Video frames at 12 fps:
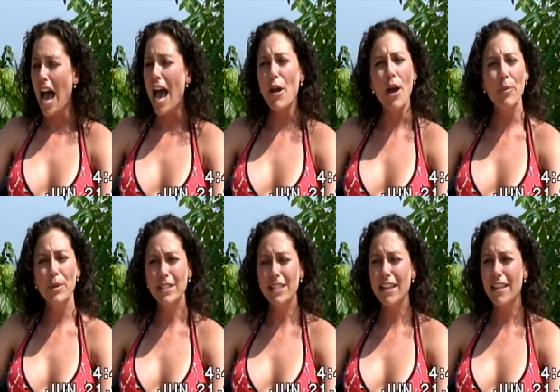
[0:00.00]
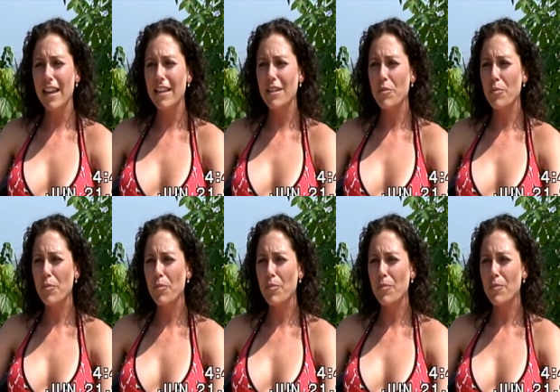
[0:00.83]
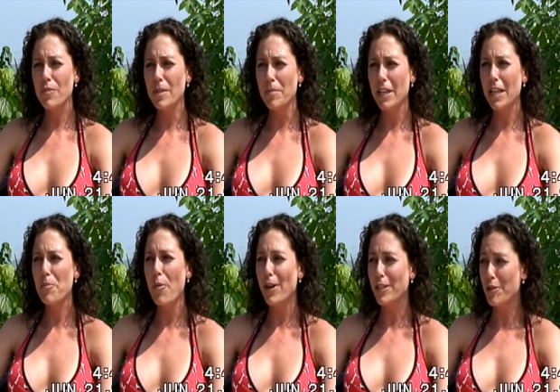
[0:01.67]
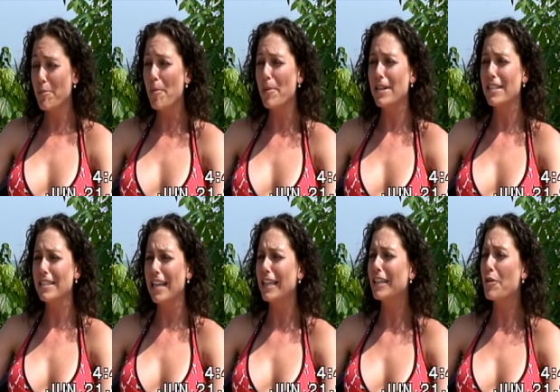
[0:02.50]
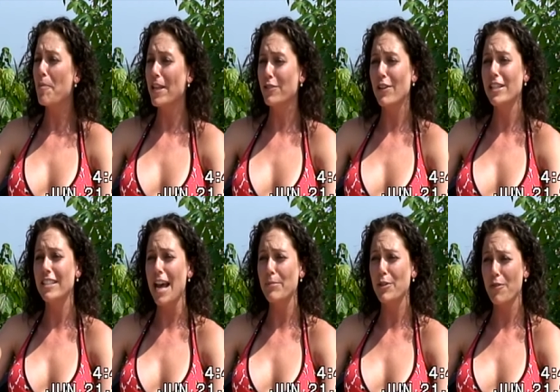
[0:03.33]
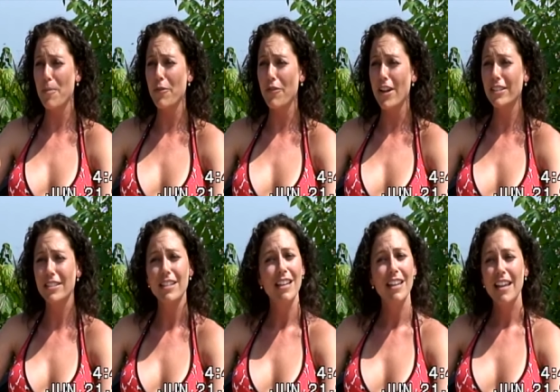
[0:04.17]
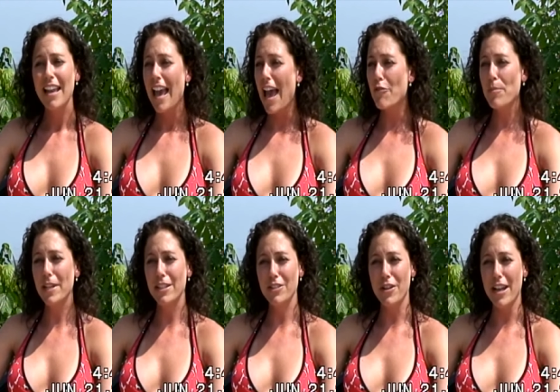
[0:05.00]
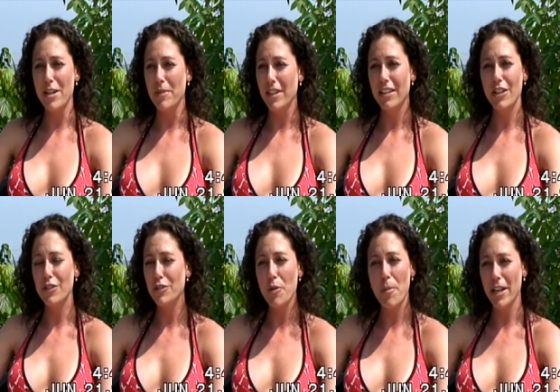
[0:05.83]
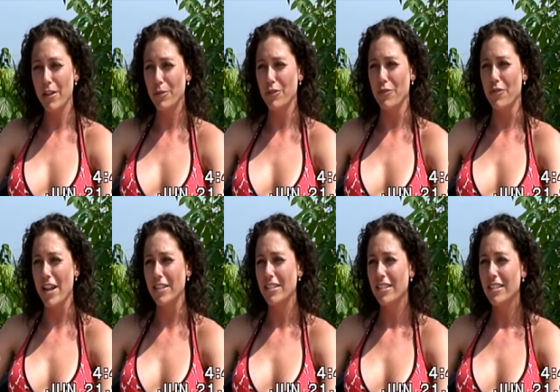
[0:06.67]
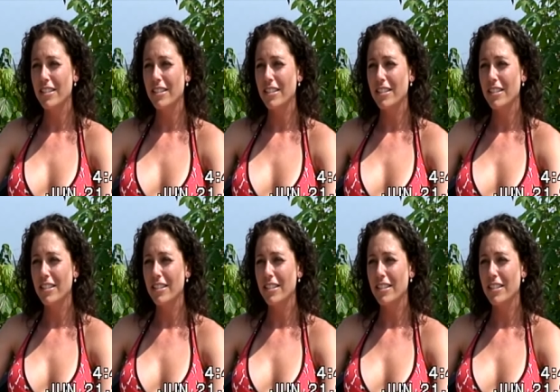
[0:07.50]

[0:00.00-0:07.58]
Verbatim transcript: I would say that something important to remember is, like, your best friend stabs you from the front. Everybody's your enemy. There's nobody who's your friend.